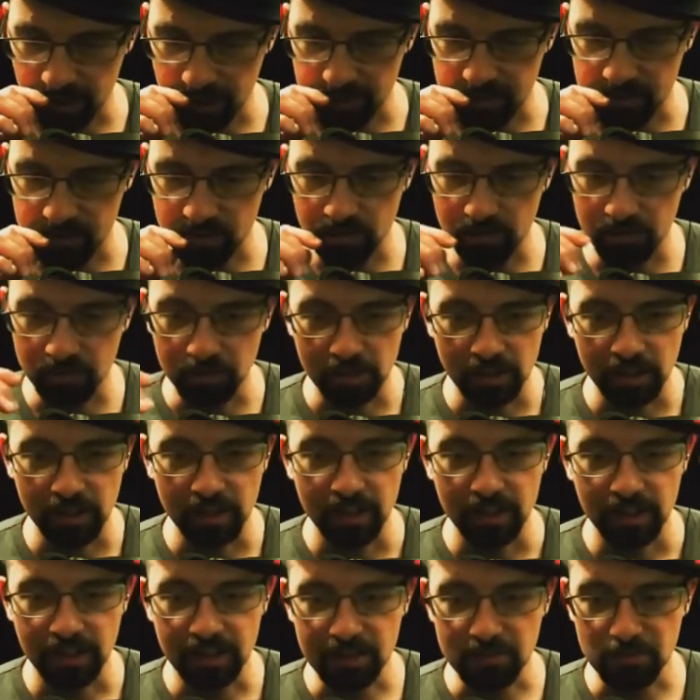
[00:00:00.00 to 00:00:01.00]
So
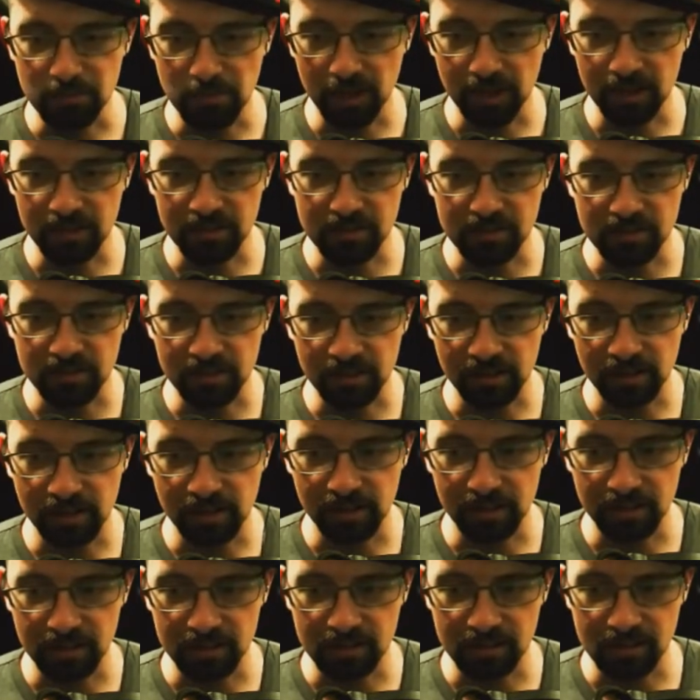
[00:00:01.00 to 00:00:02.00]
it's better to
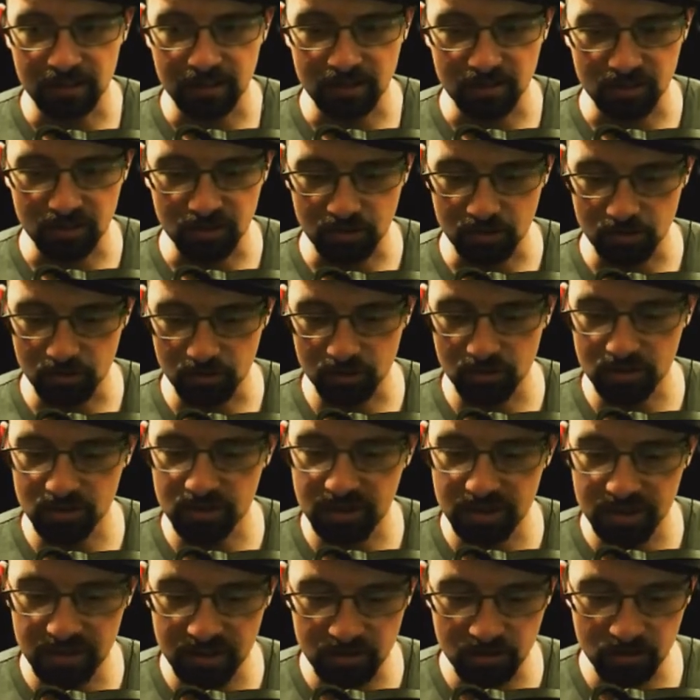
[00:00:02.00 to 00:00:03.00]
just do your
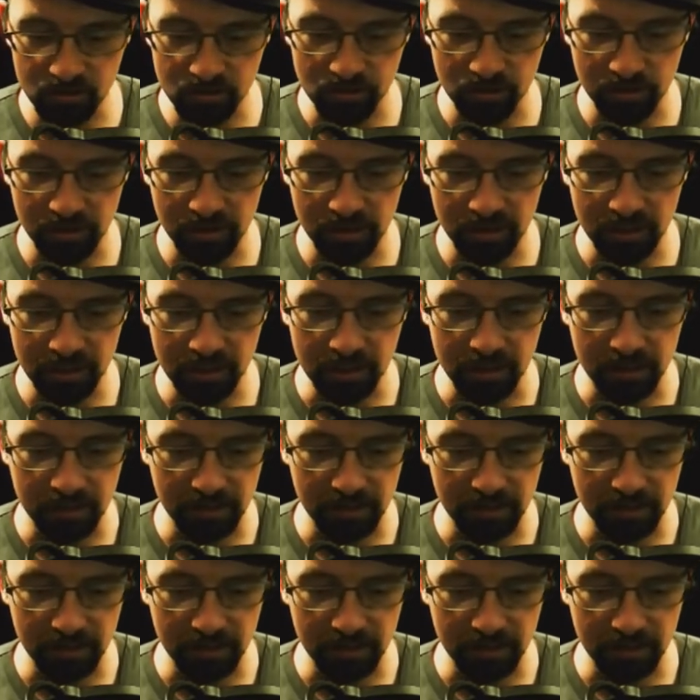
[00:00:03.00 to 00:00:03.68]
seasonal journey,